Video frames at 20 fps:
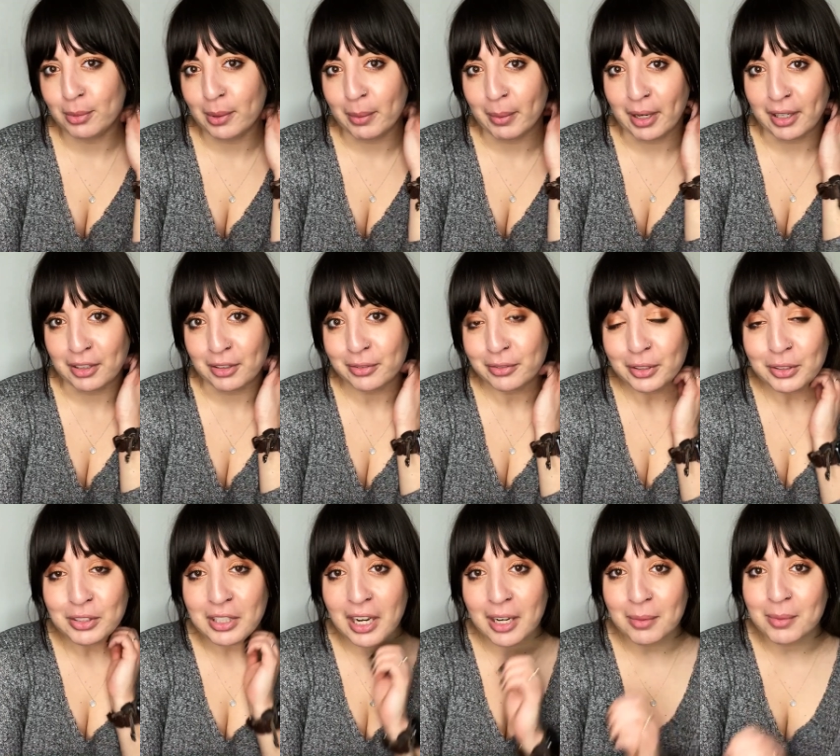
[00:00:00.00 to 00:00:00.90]
my mind a few
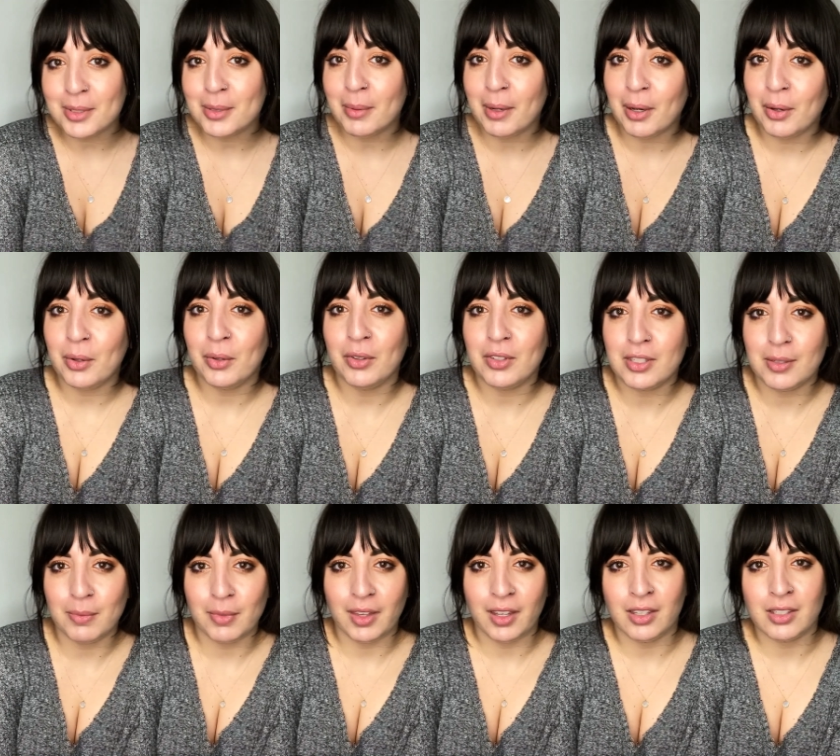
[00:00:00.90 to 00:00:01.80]
times about
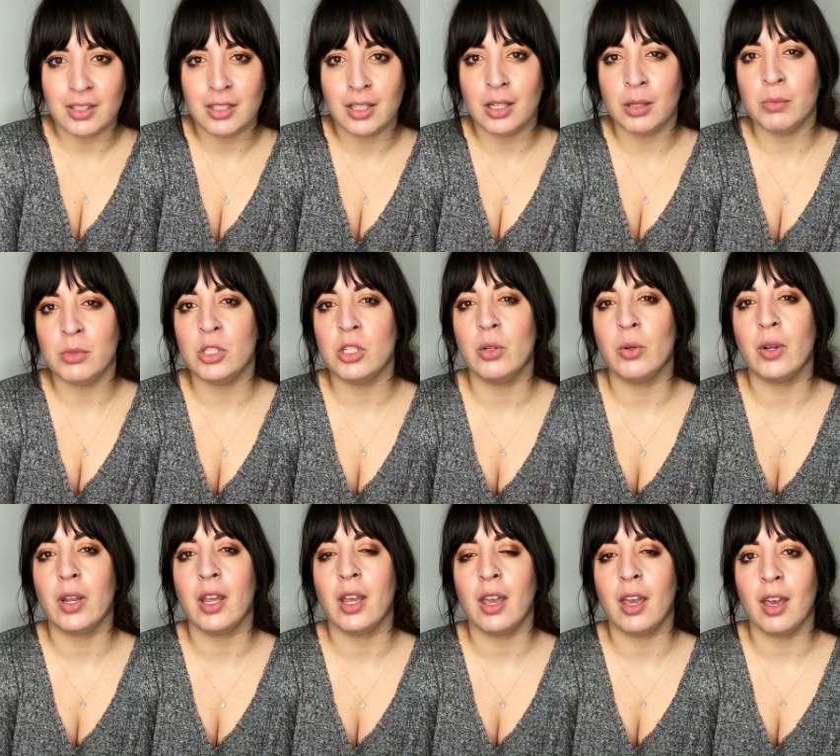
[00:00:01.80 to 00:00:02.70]
some things that I'm
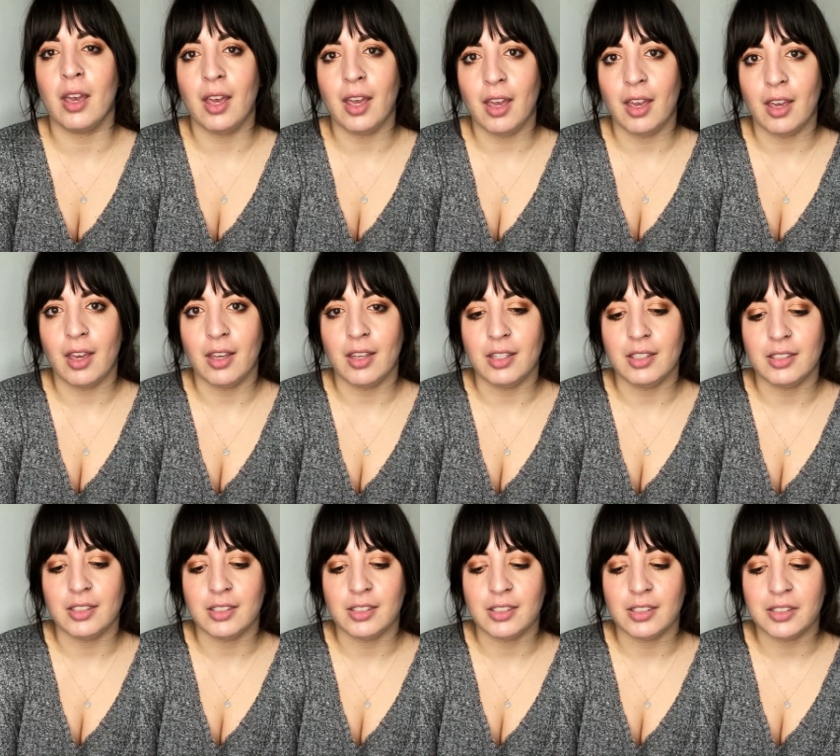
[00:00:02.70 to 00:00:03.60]
doing,
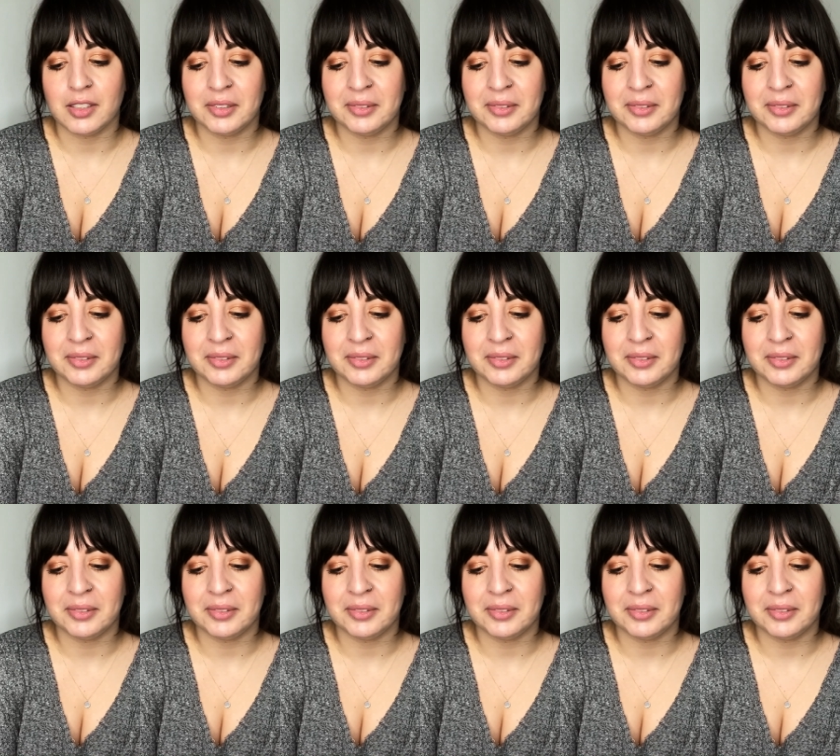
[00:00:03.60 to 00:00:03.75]
and